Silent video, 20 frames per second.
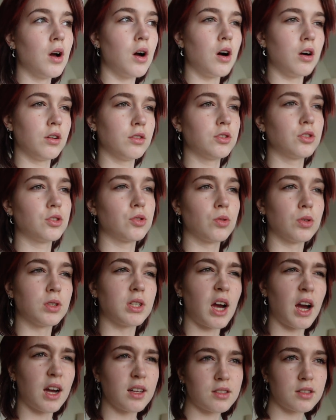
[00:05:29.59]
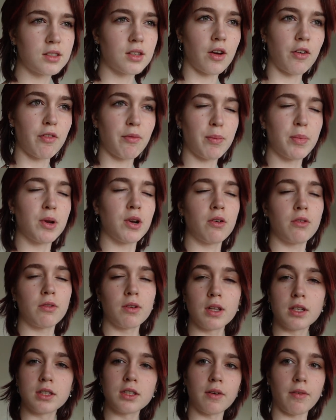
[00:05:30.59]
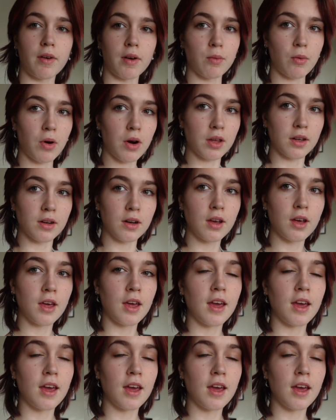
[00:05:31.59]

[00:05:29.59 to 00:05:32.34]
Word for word: All the stores had stuff, but not really stuff I wanted.